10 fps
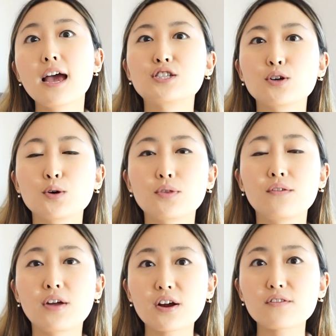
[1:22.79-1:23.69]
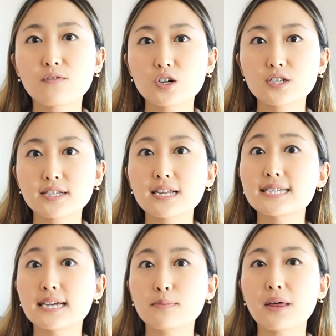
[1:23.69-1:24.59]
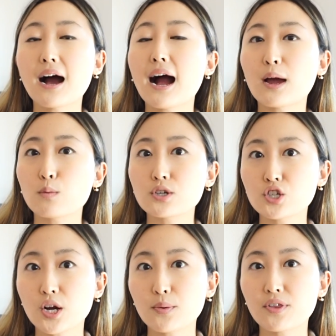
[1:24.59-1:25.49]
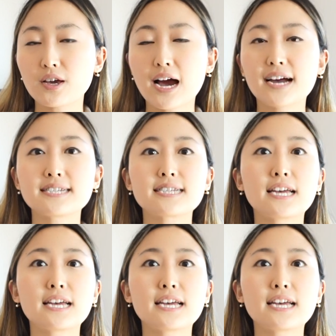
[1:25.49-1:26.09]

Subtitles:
So the very first tip that I want to share with you guys